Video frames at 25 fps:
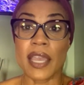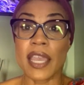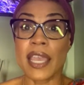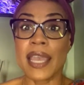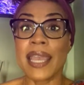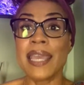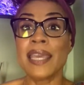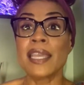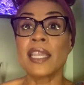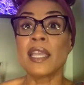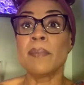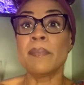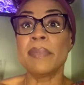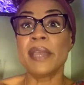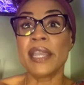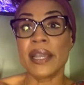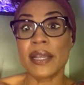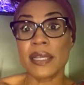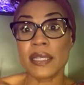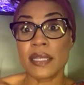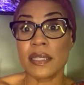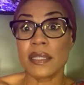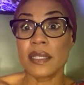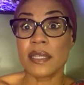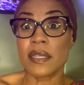in
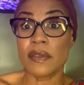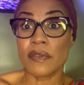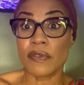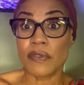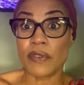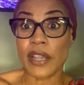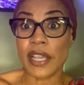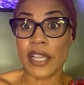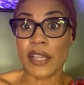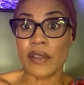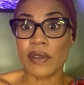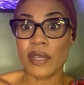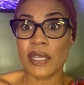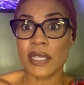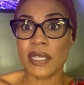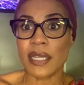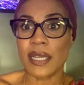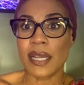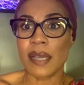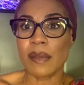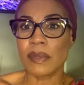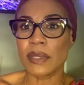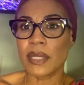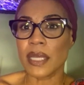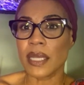comparison to the fragrance.
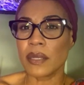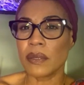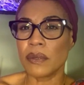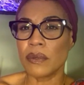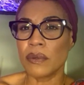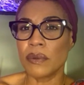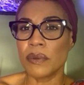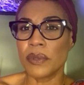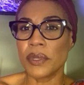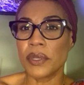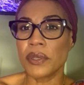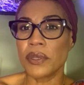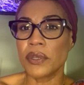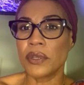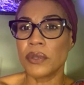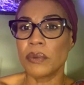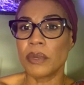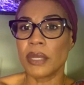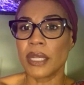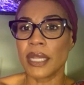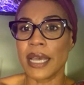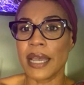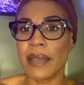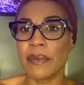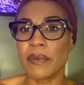And I was like, ooh, you could do
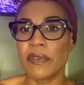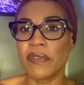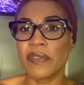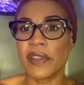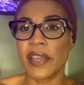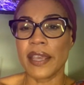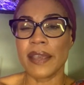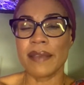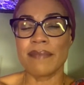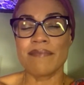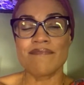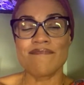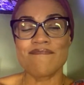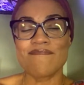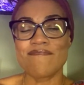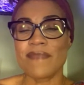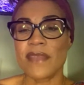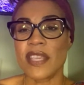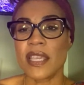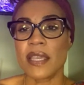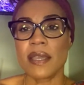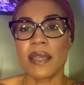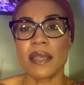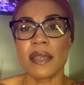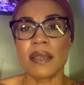a lot with that.
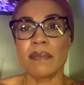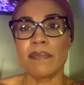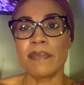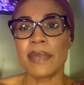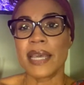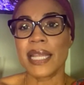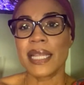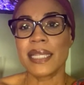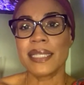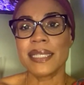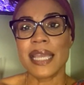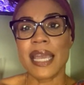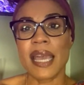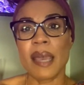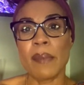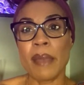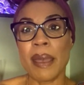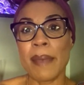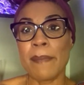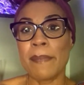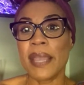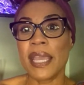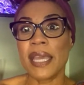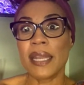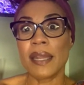By the time
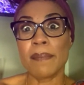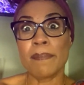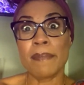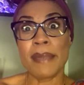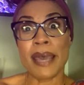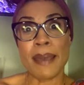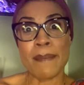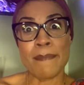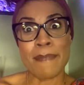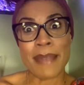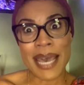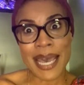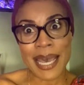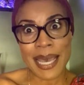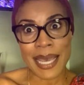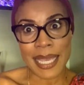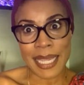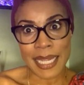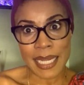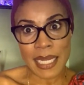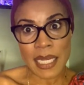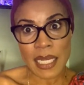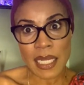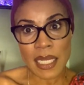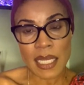I made up my
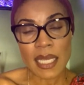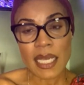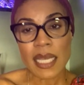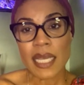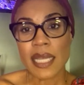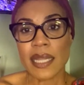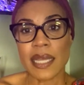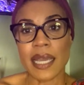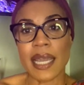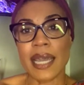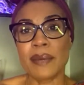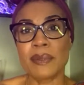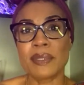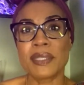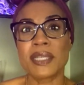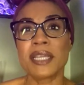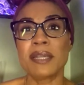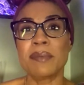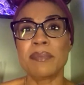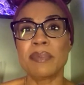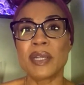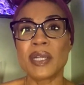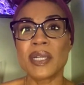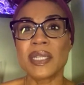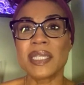mind that I was
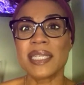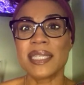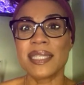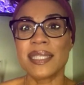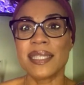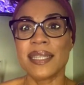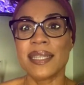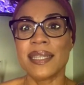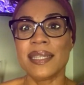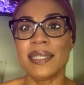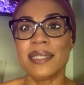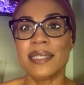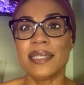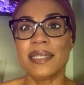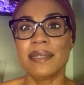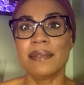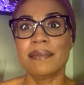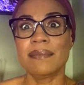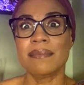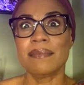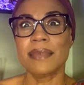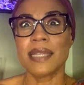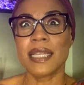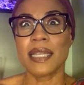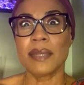gonna purchase it,
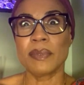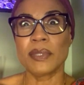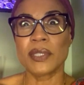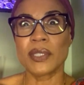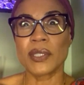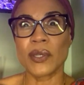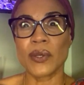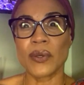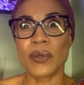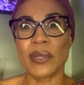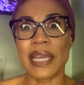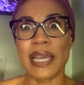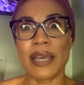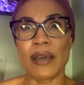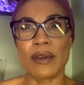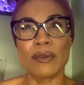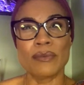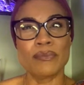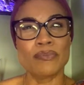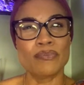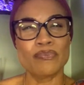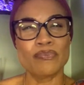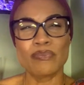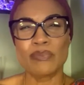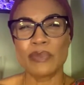it was sold out.
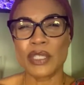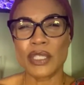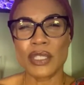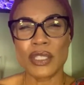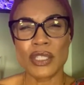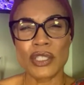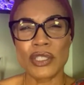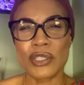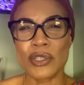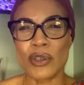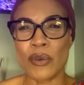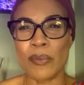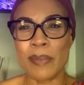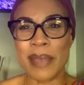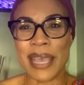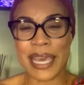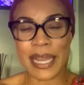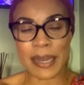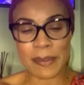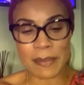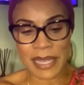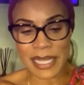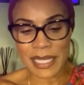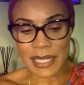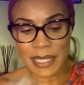So
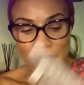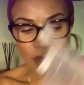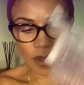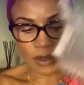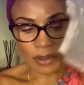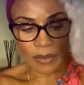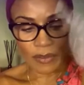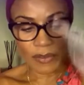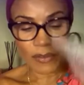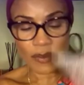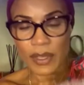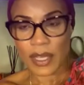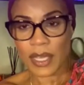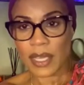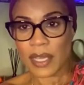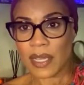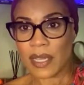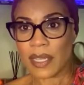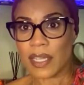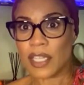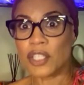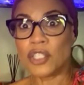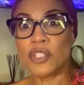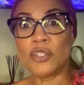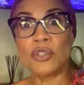mad at myself.
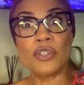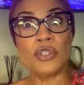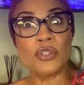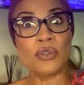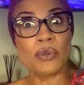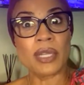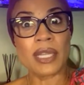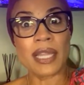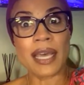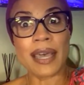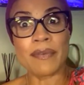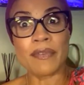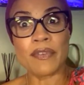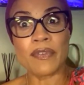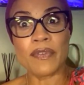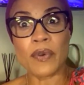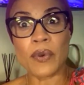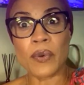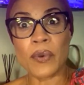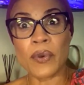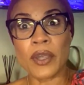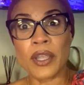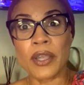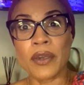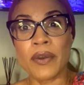Because you can do a lot with the
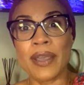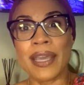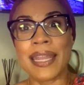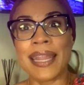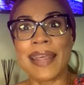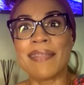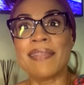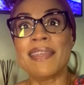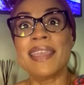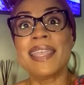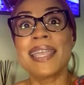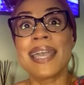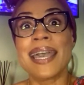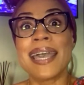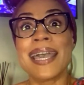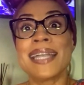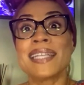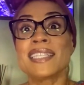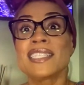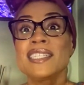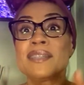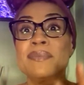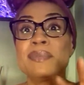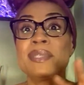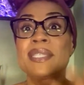oil. And I think I
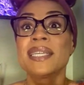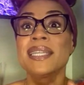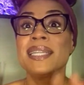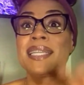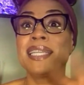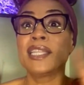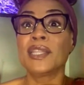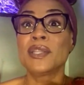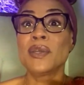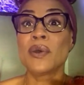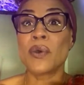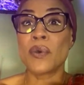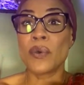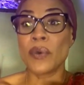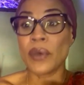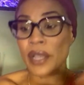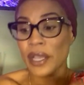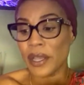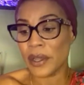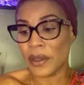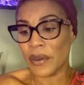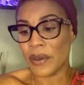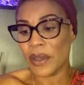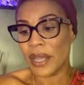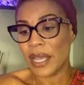actually was gonna get the
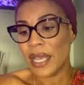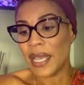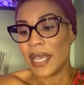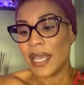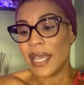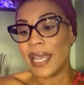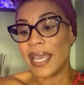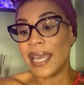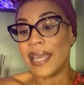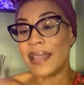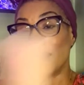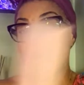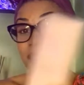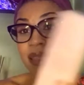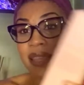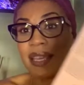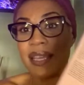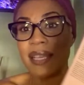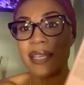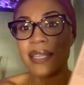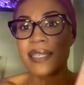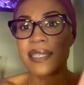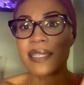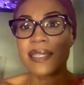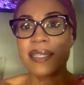oil and
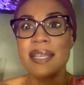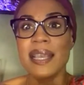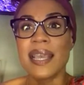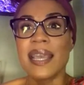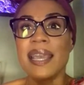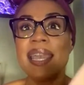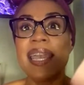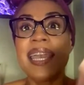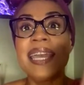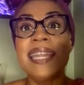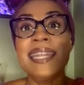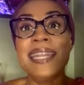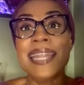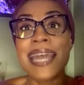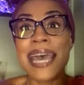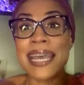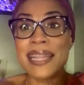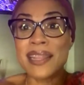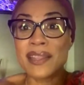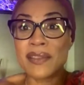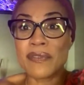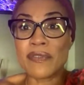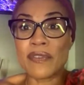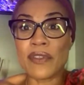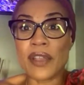this and not
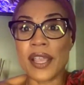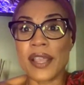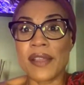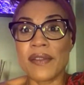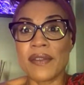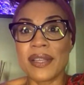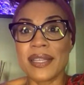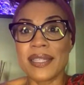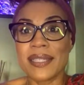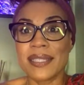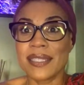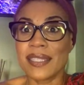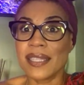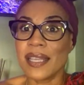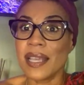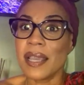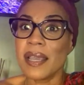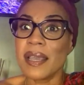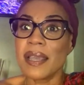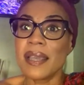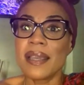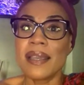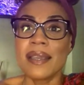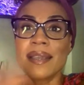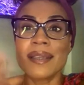the fragrance.
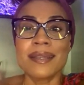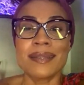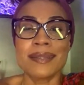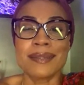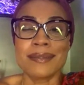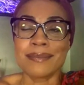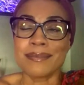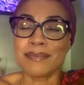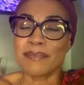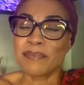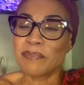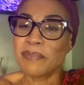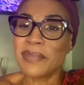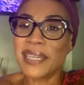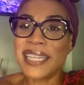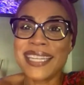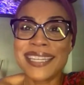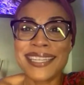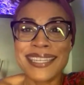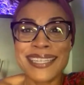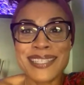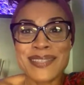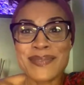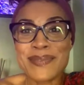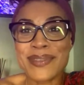But it
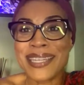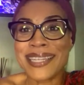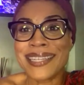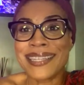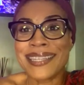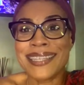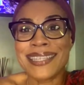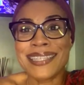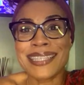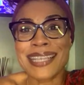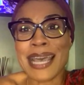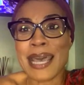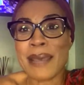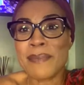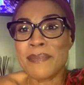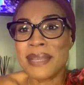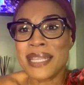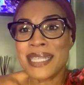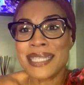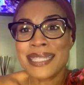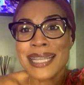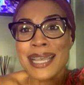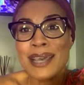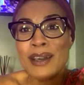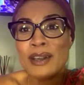is what it is. I
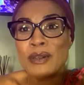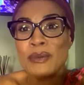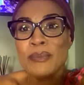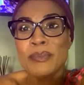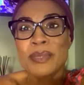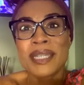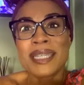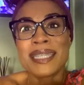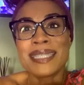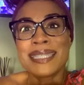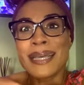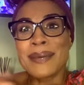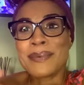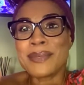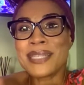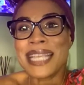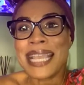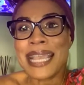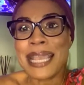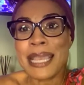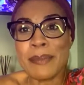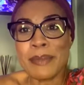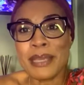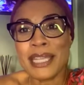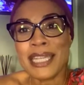missed out because I was
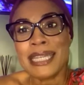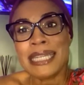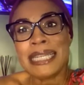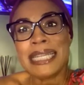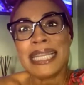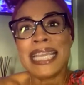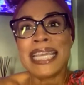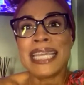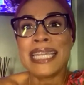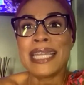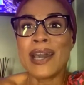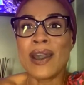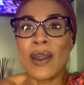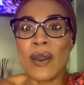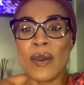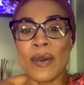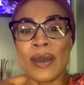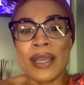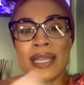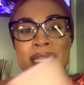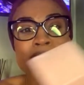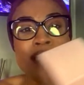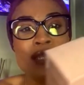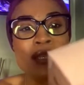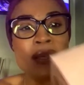hemming and
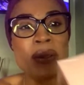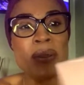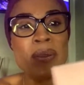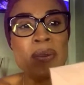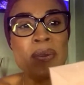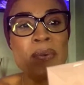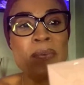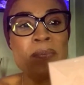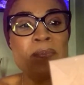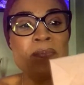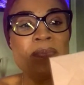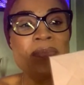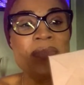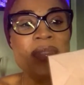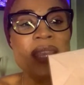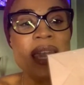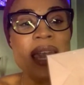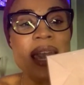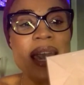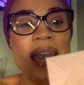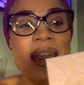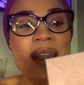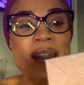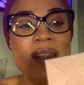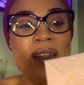hawing. So
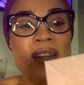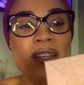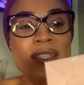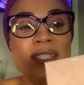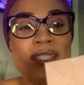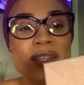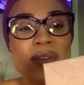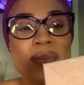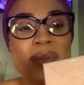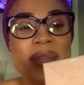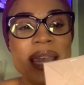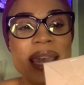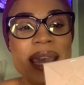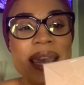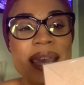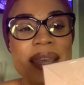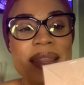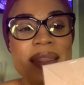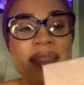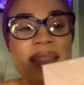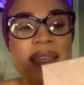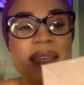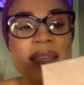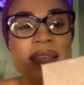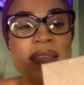I also got
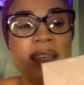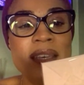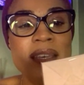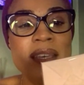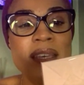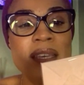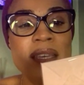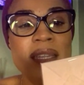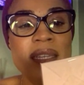the